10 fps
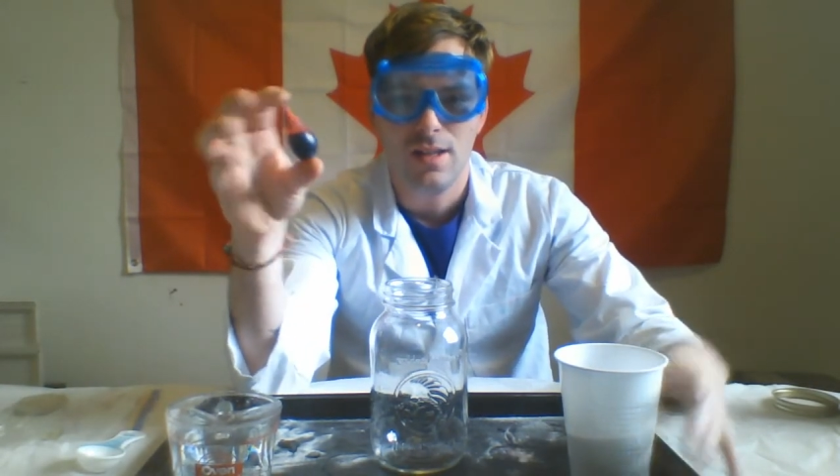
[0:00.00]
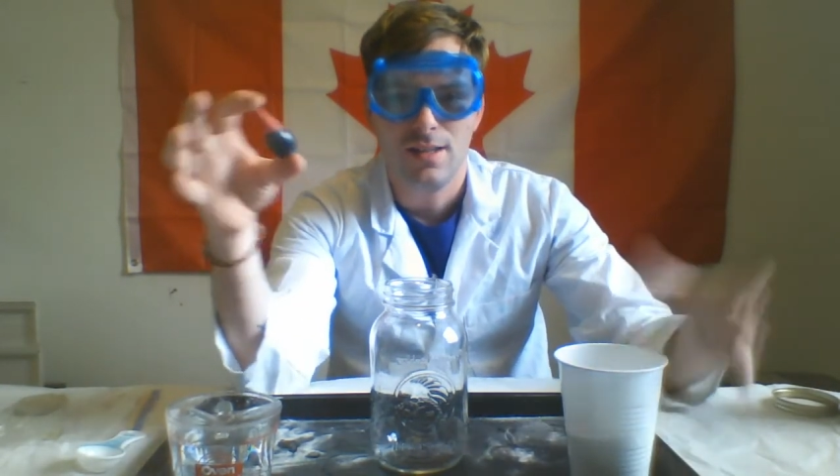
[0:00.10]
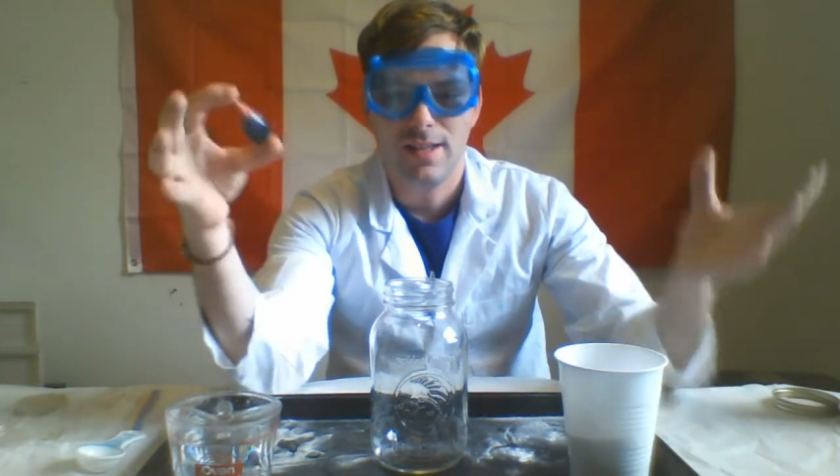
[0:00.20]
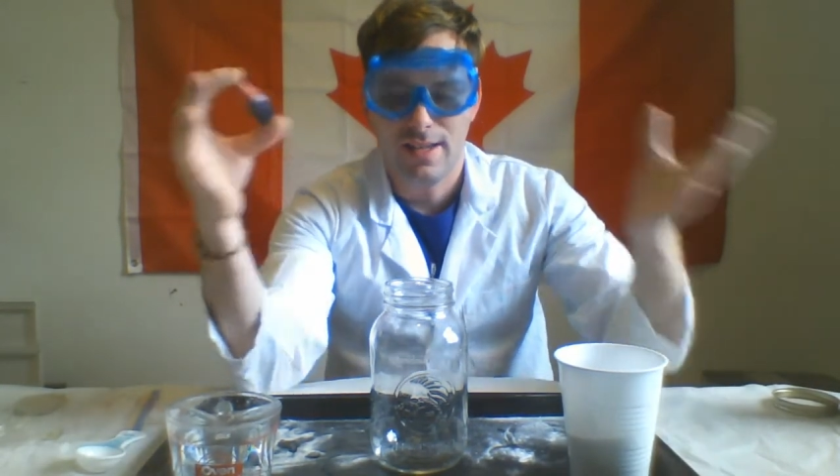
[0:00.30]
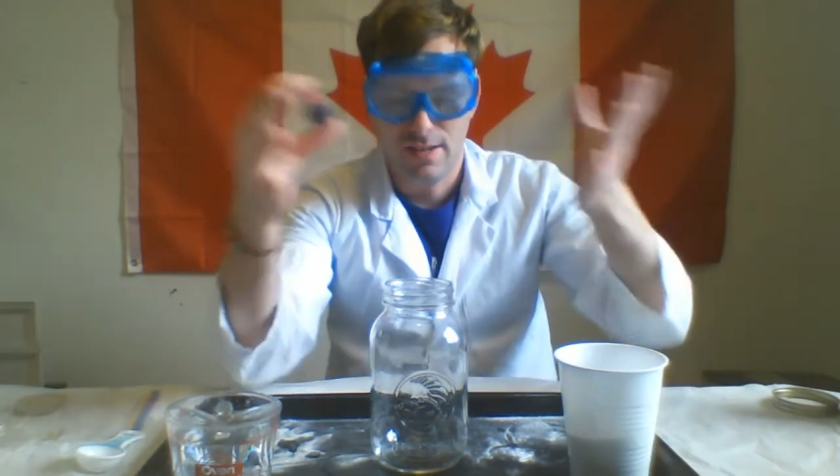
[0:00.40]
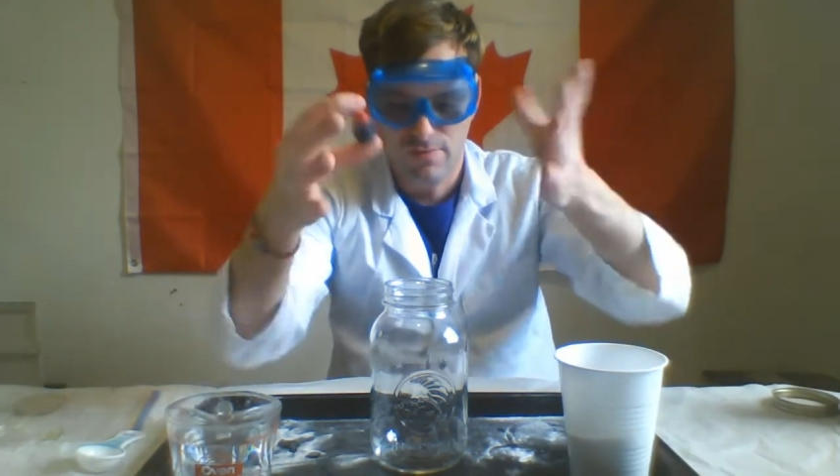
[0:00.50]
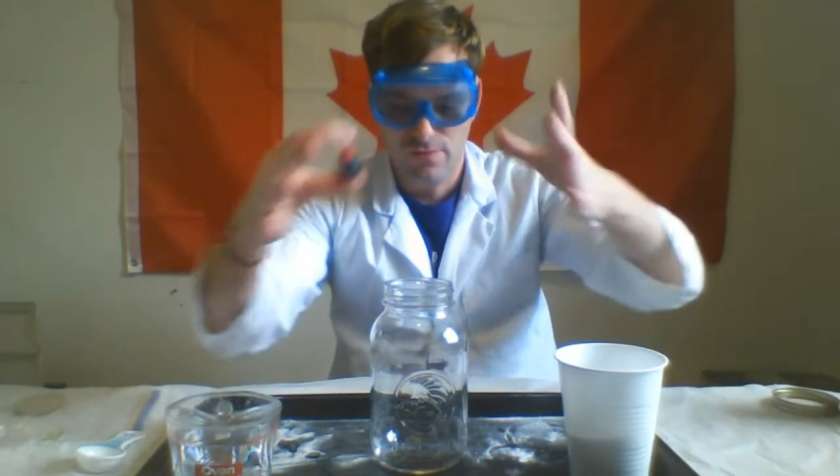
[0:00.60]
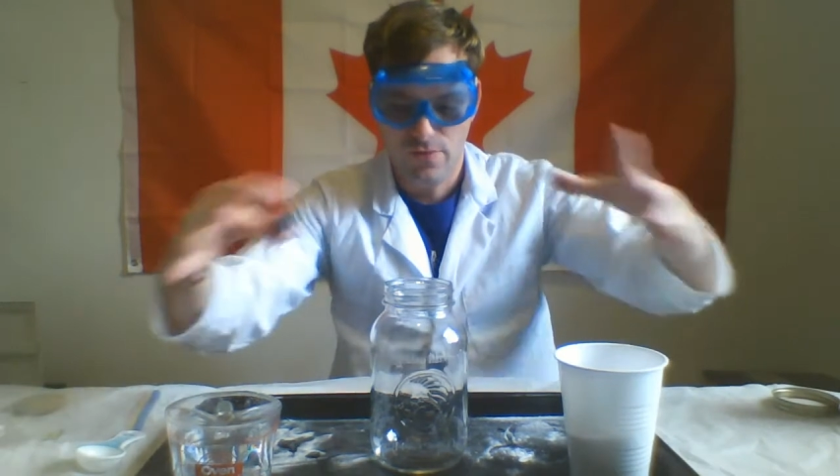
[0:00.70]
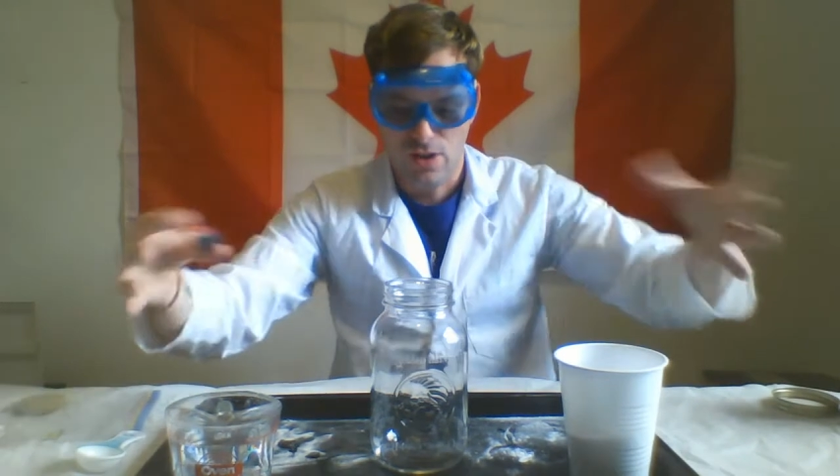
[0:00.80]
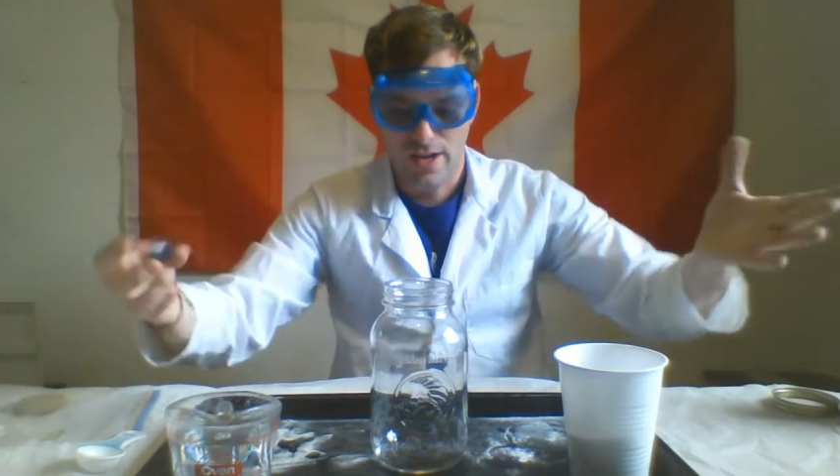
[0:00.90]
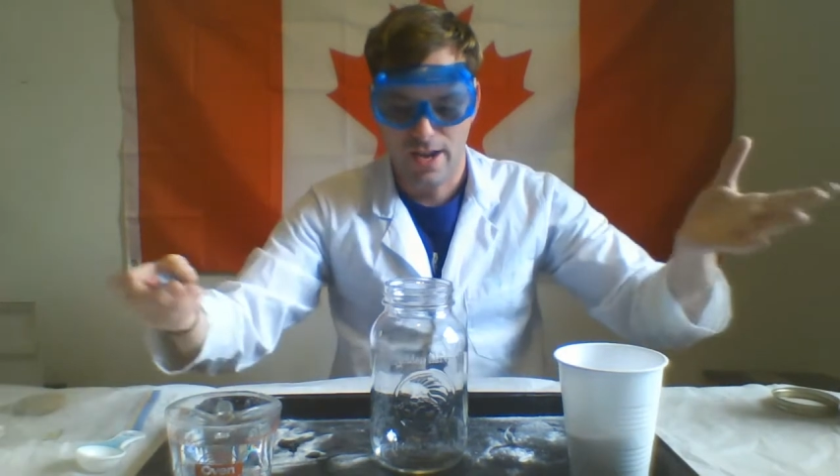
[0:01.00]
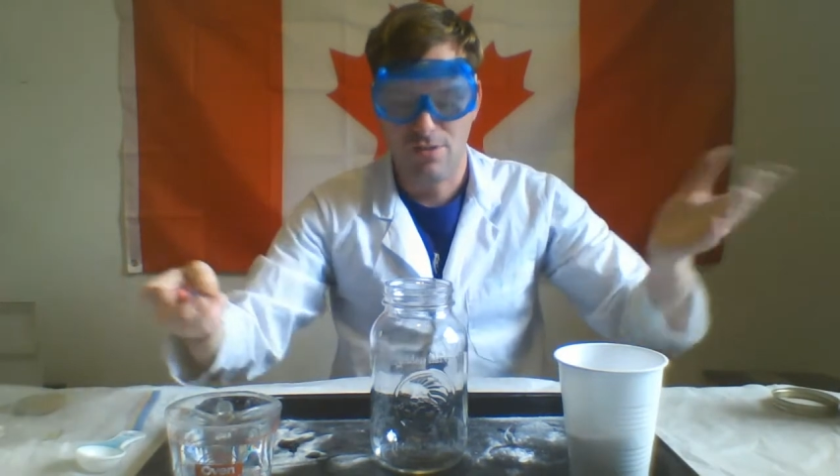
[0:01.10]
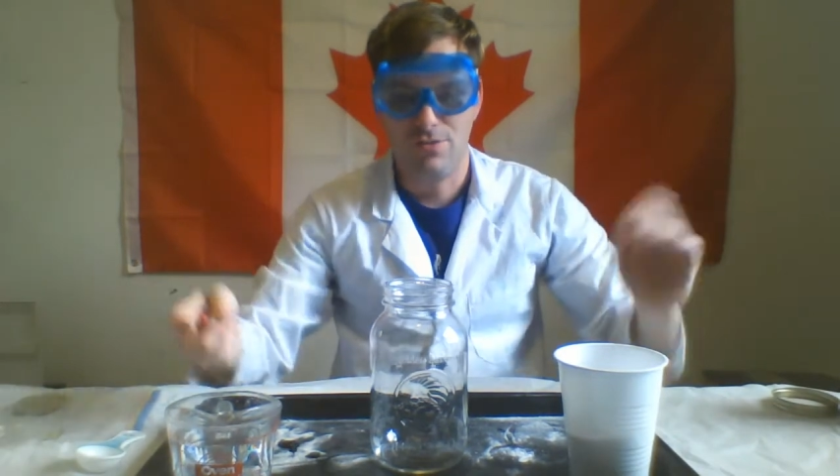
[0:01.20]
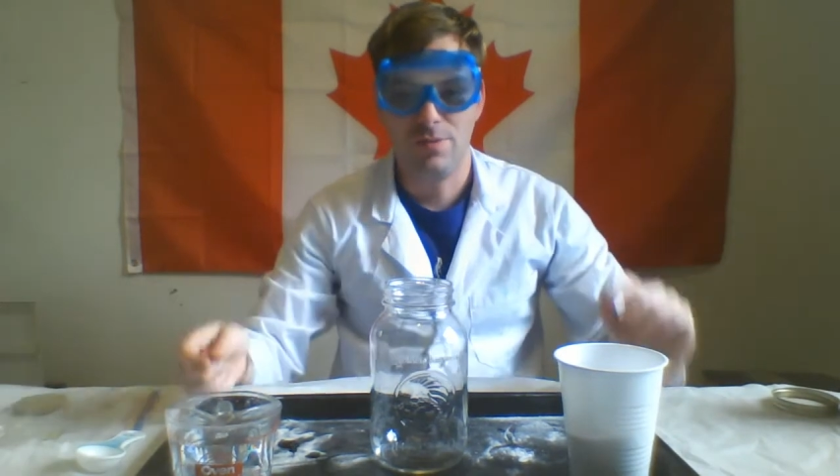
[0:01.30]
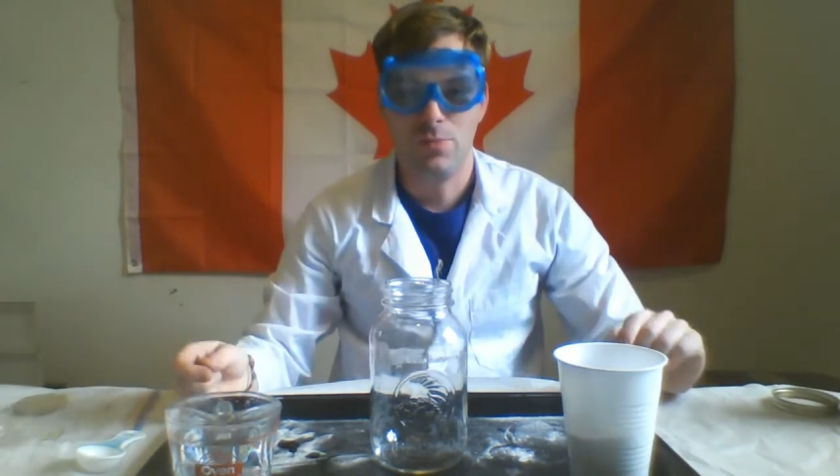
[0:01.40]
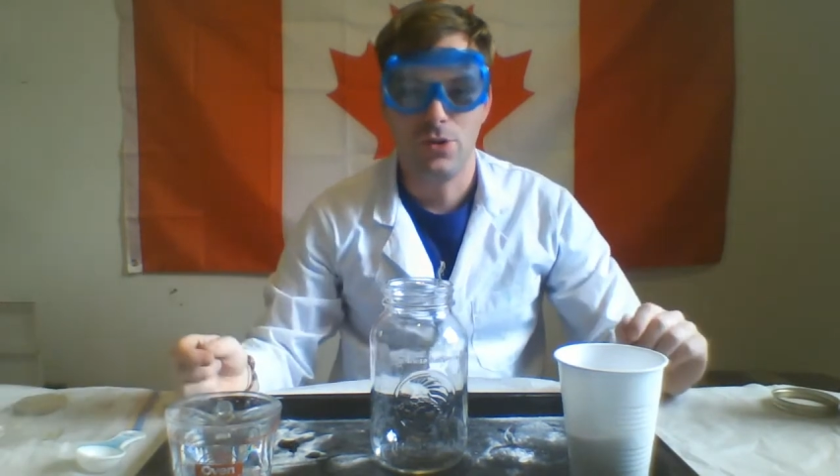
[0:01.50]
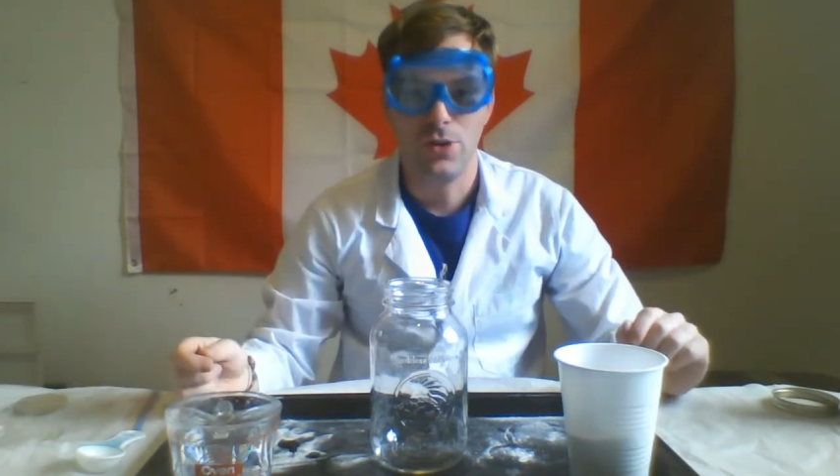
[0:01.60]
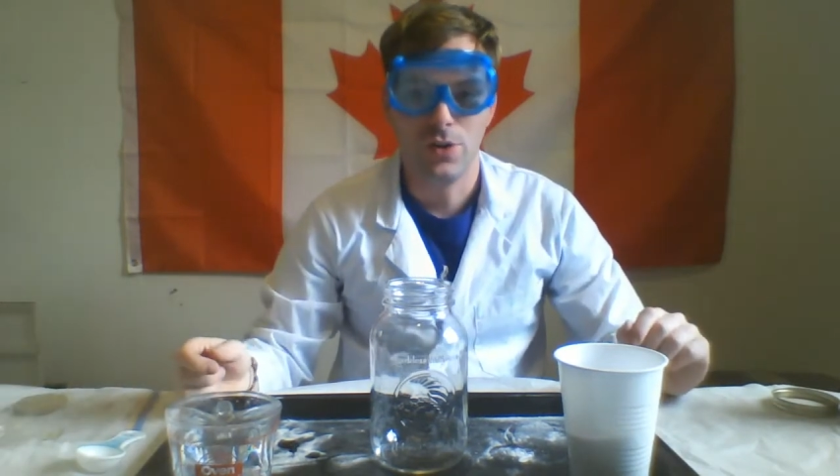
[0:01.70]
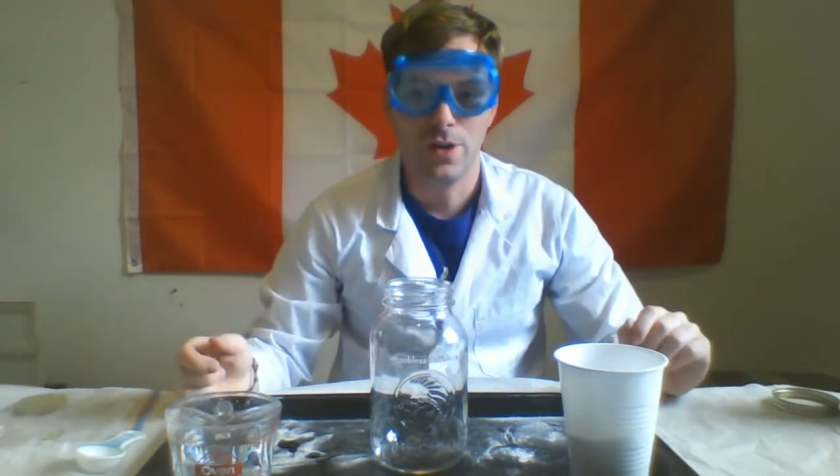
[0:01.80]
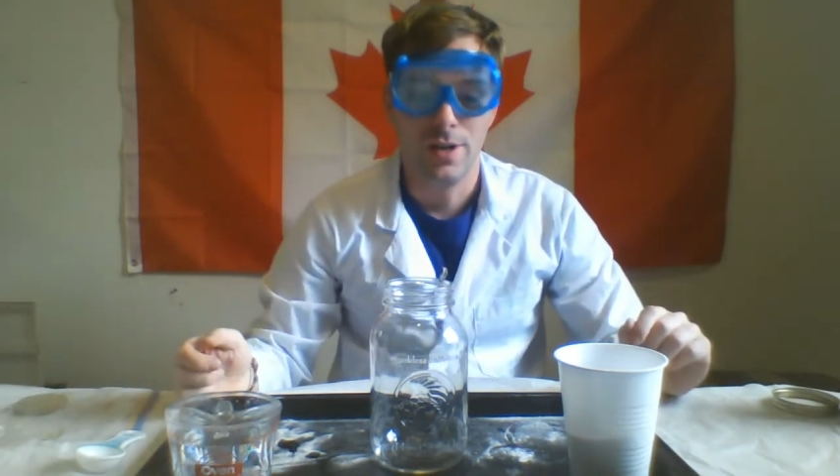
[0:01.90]
like volcano to put
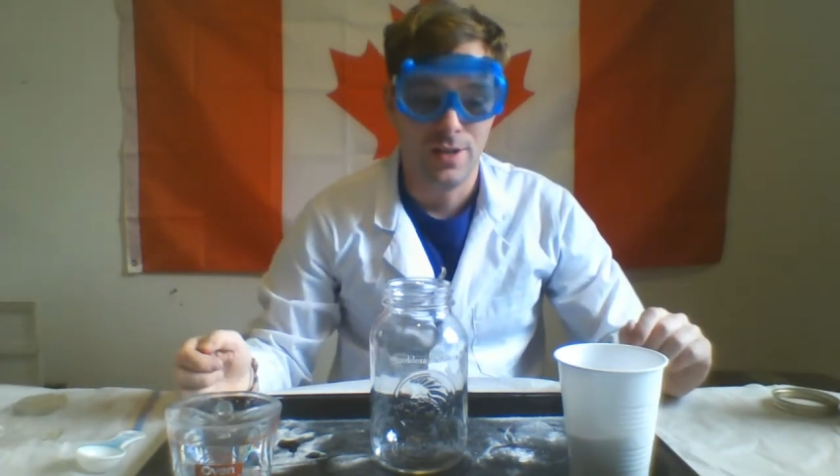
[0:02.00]
your